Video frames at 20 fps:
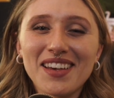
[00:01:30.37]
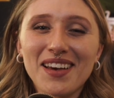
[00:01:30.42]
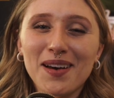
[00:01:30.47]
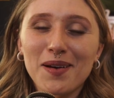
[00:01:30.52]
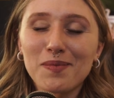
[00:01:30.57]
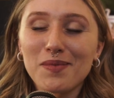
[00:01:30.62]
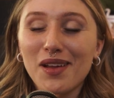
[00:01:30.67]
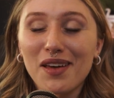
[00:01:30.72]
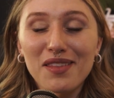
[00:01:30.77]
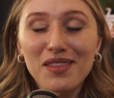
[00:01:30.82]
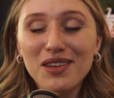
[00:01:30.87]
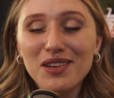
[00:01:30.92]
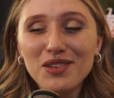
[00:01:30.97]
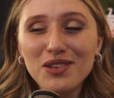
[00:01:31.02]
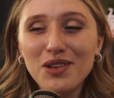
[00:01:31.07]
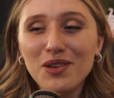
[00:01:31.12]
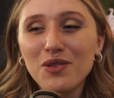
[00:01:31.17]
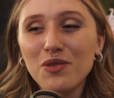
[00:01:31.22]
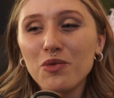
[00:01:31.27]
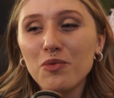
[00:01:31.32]
nothing
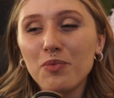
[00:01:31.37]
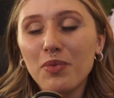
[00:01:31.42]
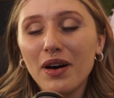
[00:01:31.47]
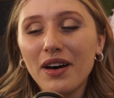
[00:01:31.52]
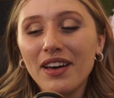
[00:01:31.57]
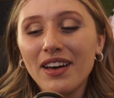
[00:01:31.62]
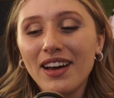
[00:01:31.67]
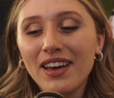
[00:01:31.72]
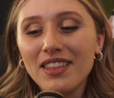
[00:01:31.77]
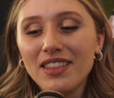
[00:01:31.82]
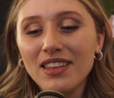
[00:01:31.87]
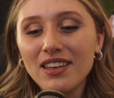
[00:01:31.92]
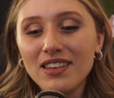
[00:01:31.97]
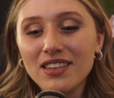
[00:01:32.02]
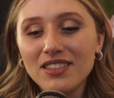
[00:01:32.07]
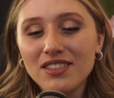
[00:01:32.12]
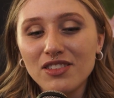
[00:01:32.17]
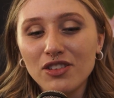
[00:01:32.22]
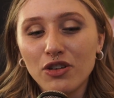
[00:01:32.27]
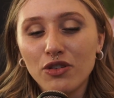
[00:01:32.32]
new, but I think
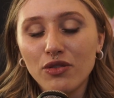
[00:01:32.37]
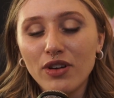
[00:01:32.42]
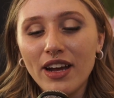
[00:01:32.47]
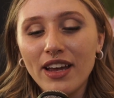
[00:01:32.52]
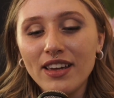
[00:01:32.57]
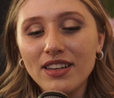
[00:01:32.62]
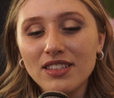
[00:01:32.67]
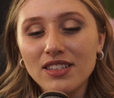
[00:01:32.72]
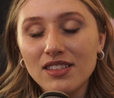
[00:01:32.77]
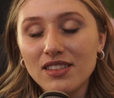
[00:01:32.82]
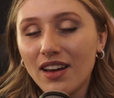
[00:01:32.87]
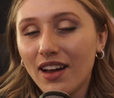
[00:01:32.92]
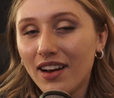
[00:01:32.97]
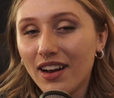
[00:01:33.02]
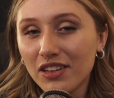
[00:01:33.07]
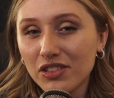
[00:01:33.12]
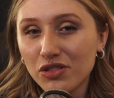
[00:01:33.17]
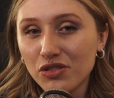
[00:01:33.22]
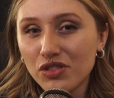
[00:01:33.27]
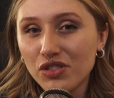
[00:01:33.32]
it's a great design
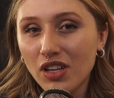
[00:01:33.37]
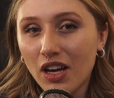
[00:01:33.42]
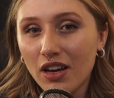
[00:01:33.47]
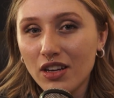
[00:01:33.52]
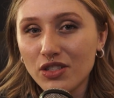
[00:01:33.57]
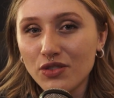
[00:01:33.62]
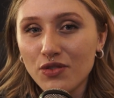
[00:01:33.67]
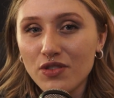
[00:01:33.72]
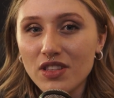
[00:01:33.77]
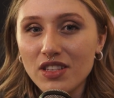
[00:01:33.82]
exercise for the